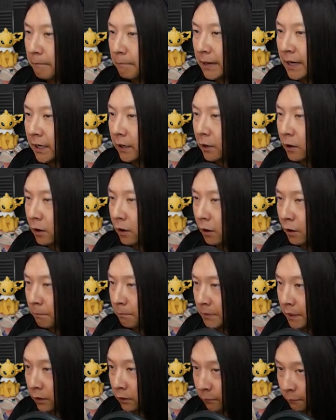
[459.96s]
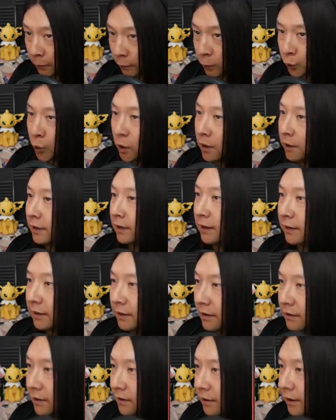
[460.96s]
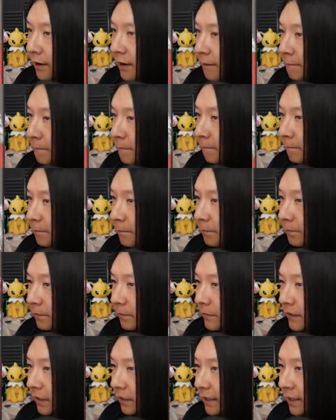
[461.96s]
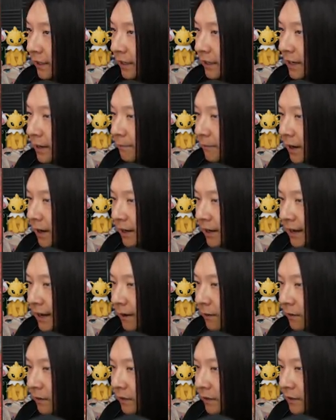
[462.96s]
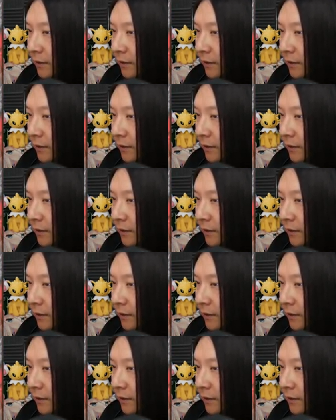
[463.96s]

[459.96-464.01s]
big old beautiful truck up? Like, come on now.